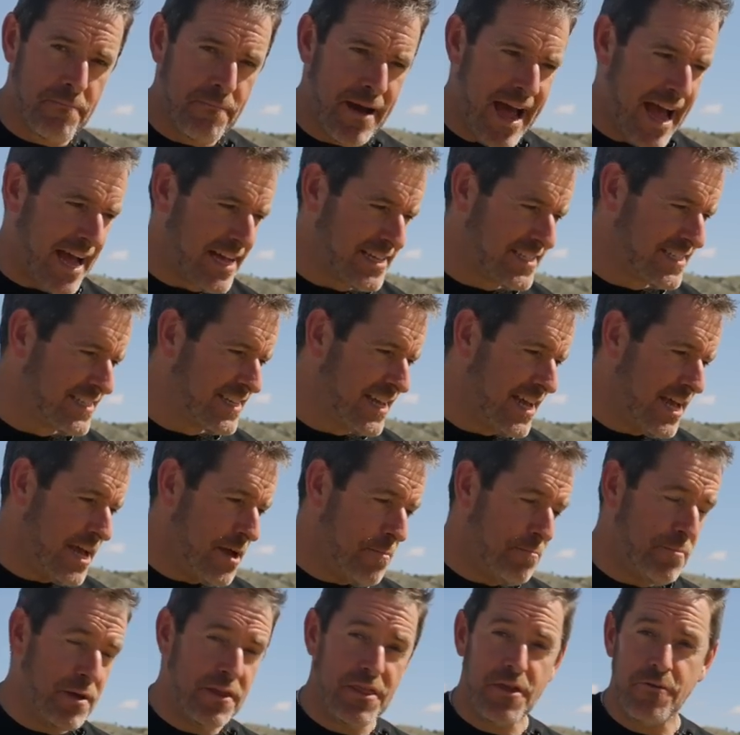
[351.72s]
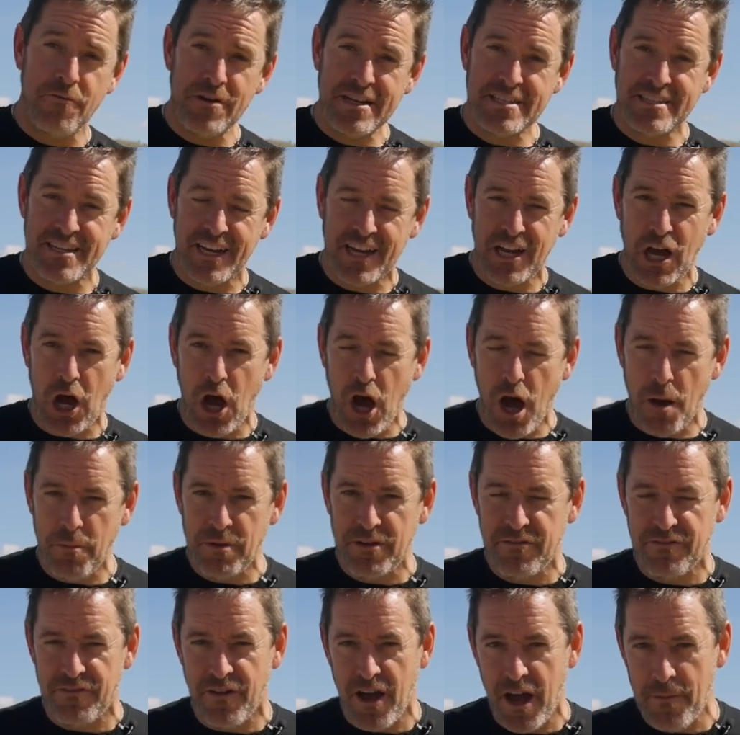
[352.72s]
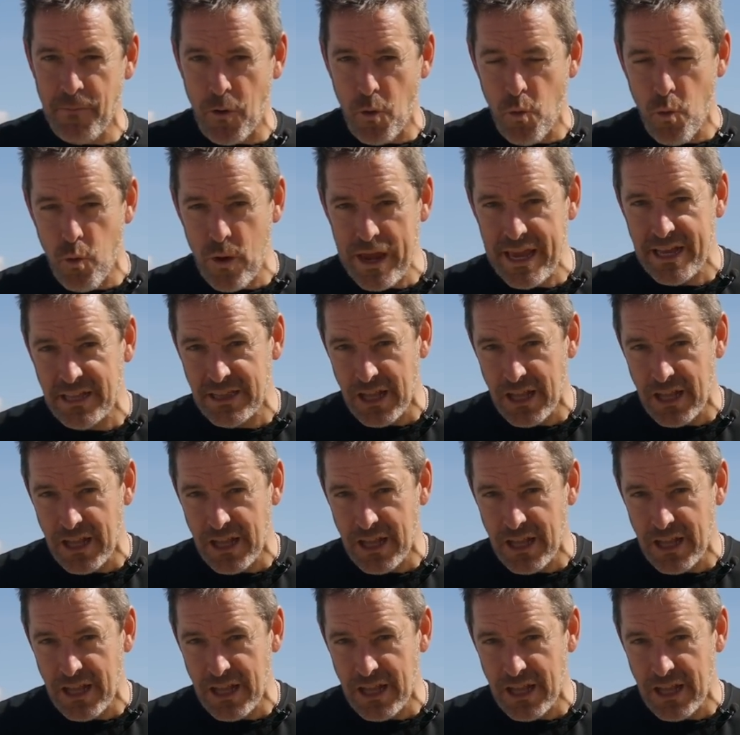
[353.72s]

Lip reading: mass, but there is a carbon fiber wheel